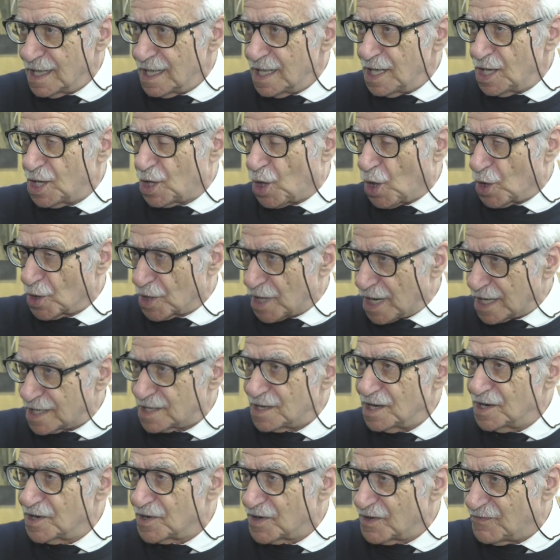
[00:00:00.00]
he
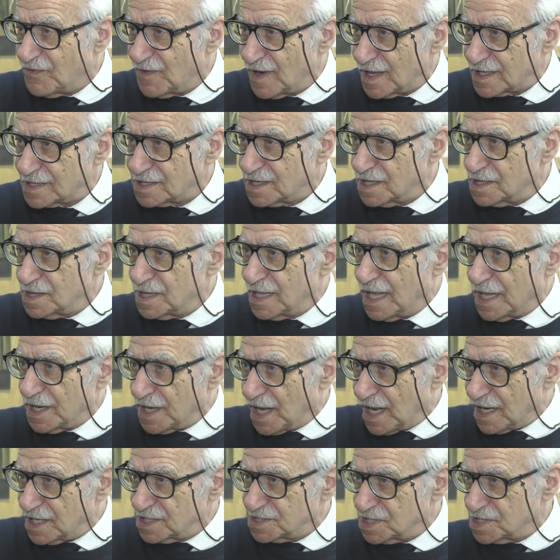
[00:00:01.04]
correctly reflected the
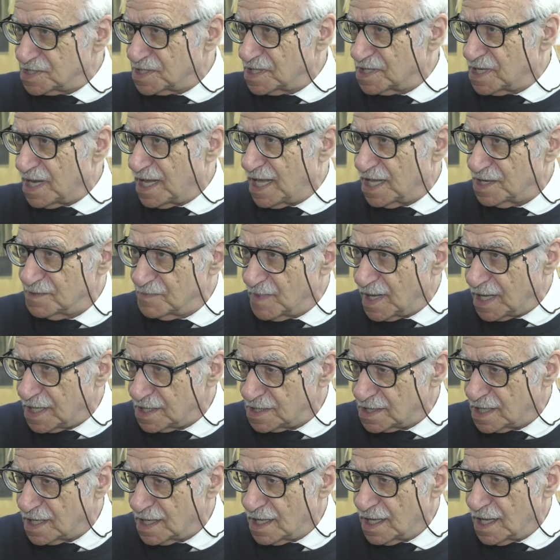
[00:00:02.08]
analysis that I had
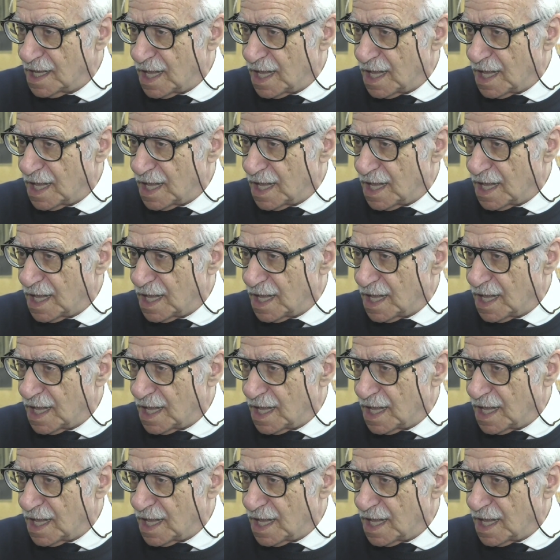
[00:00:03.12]
made,